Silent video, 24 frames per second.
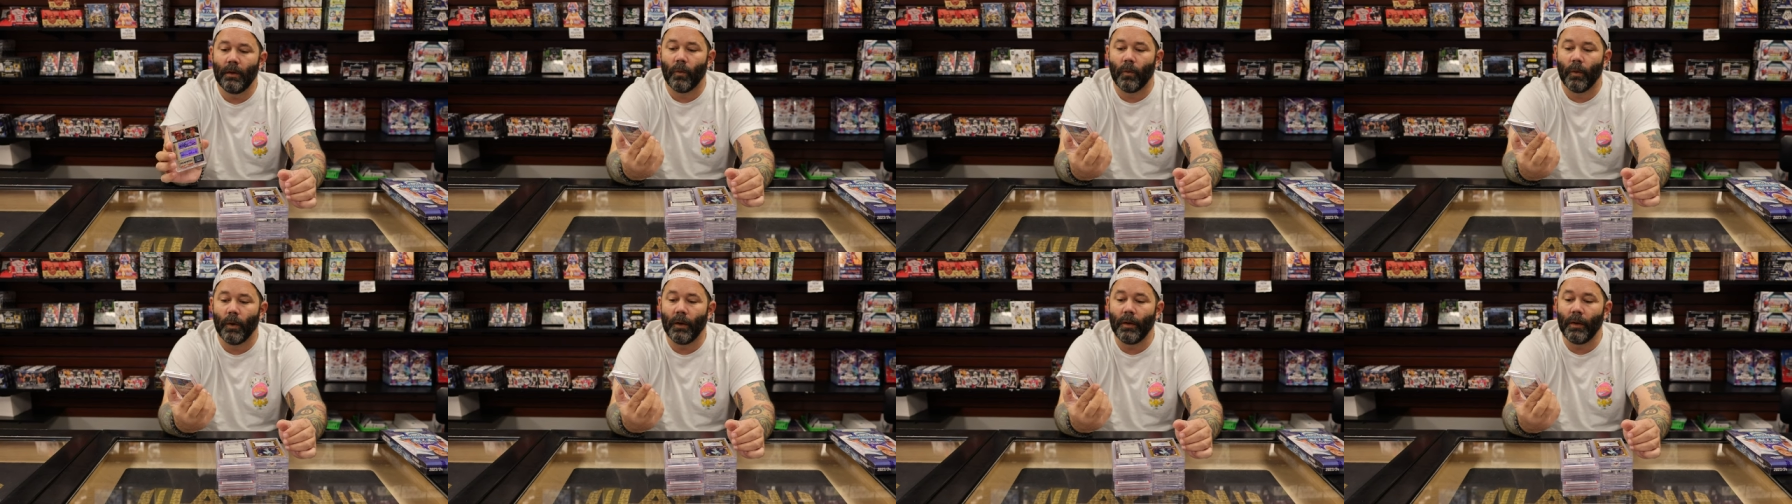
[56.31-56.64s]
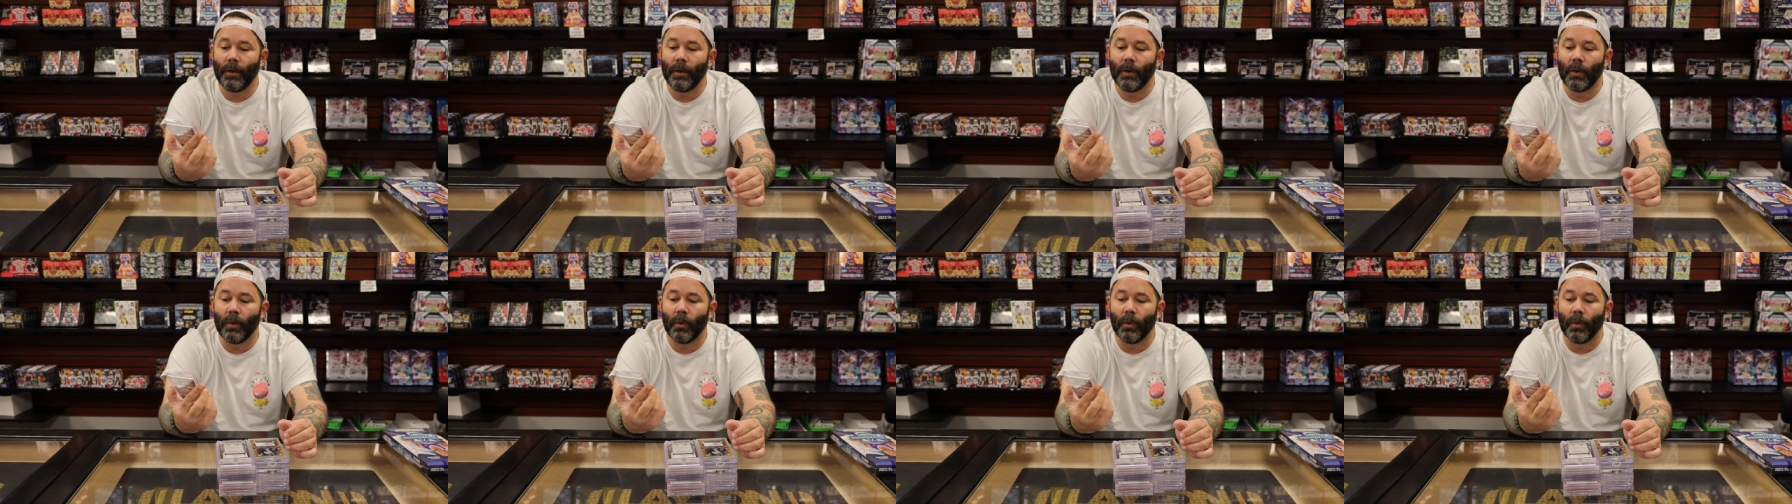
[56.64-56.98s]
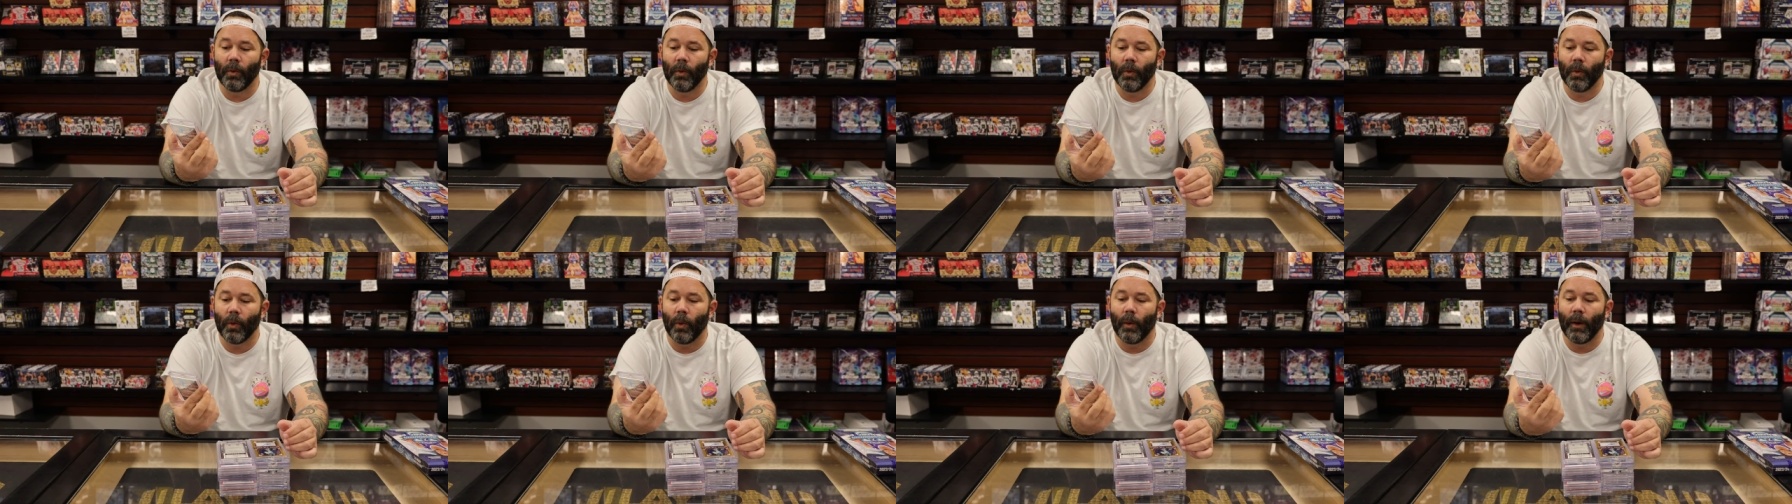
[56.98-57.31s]
Really
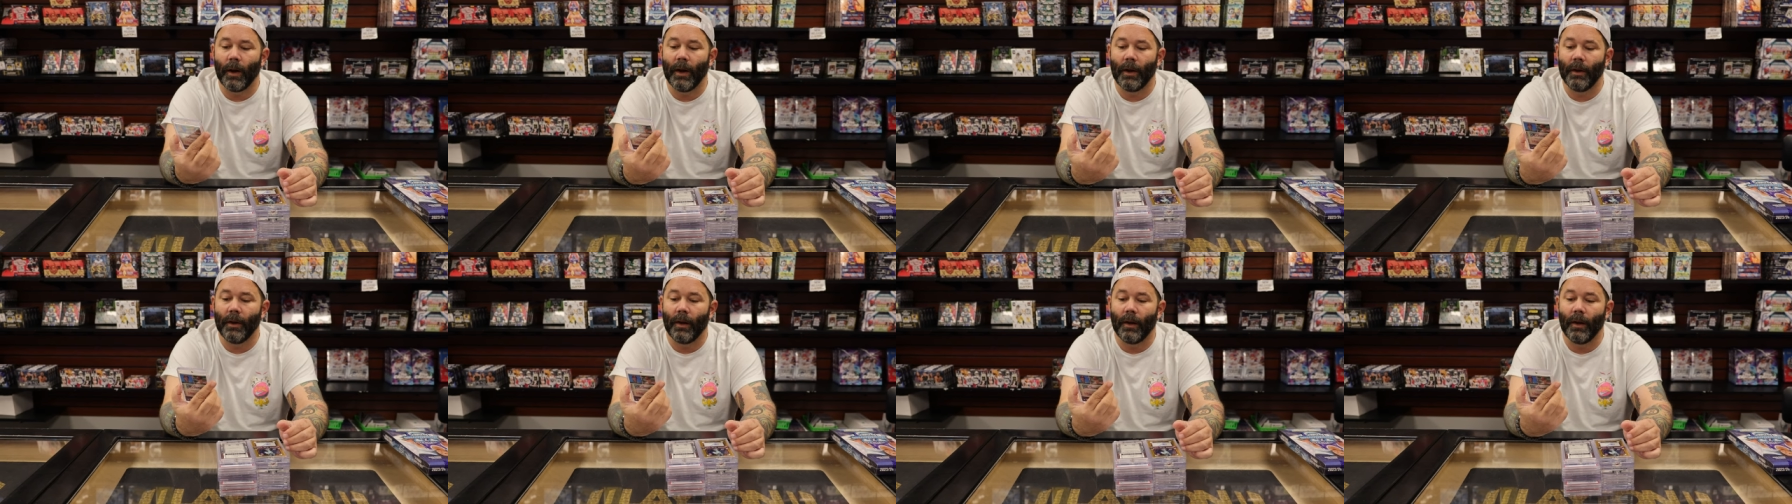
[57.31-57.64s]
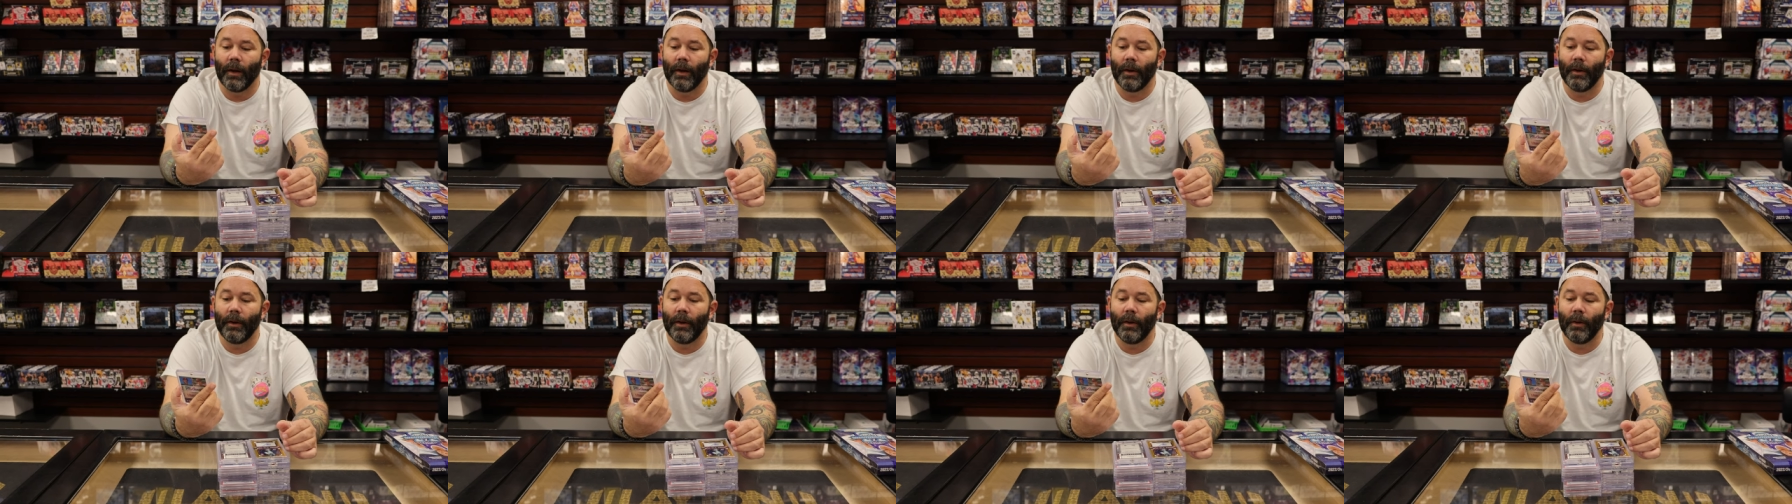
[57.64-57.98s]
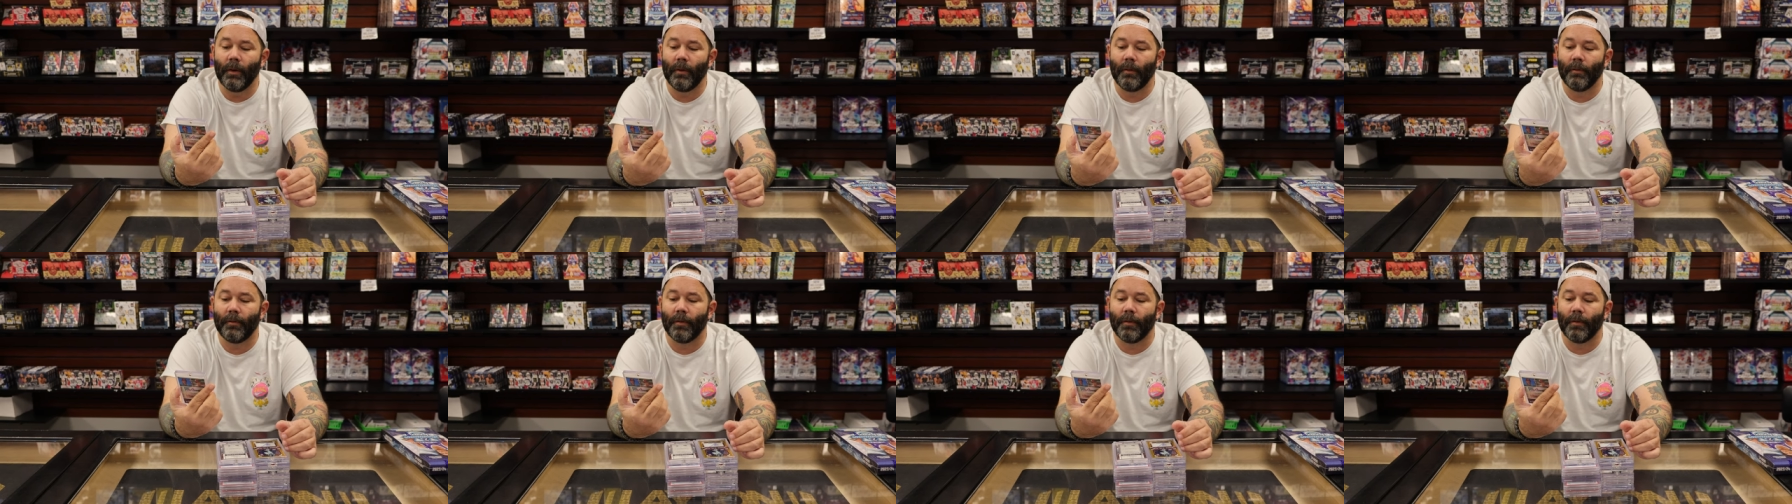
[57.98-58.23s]
cool quad auto